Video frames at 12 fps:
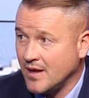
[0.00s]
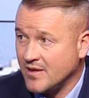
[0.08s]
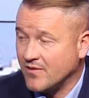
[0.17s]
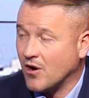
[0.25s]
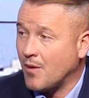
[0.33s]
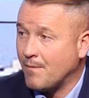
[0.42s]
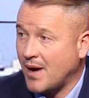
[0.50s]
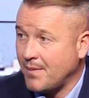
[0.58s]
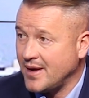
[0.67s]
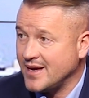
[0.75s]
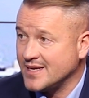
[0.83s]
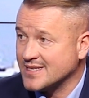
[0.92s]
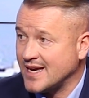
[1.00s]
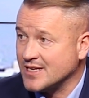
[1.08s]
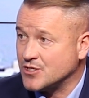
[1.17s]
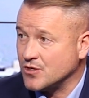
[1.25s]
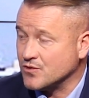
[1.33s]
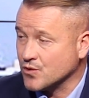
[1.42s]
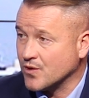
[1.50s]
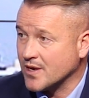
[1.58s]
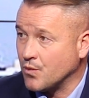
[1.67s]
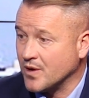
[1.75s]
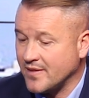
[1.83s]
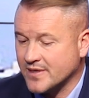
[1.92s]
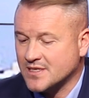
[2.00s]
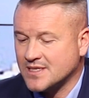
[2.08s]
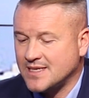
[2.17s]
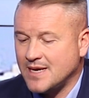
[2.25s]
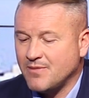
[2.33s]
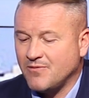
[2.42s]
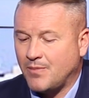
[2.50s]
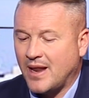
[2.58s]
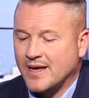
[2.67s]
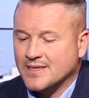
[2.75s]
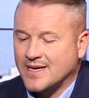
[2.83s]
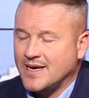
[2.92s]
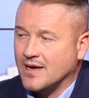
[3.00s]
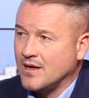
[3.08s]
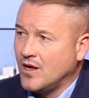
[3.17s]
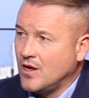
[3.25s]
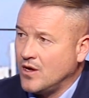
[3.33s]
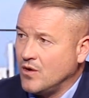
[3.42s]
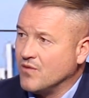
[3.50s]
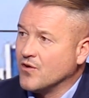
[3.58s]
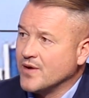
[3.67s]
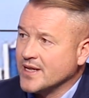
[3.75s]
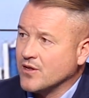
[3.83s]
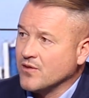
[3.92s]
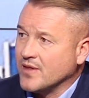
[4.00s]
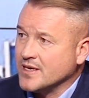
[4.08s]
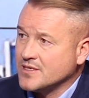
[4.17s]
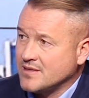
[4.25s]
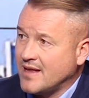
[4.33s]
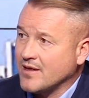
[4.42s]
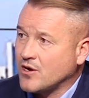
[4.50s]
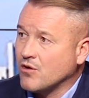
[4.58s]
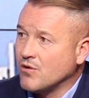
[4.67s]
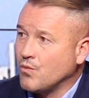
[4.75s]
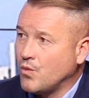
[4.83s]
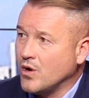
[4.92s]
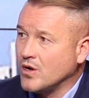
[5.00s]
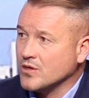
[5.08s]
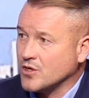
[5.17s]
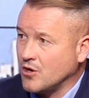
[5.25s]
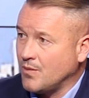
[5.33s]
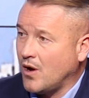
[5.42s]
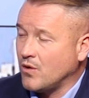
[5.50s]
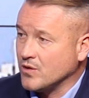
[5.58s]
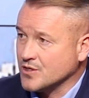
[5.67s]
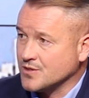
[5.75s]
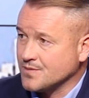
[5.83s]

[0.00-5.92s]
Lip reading: You've got Mbappe at his age who's already won it. There's a team of players here who have already done this. They're the current World Cup holders.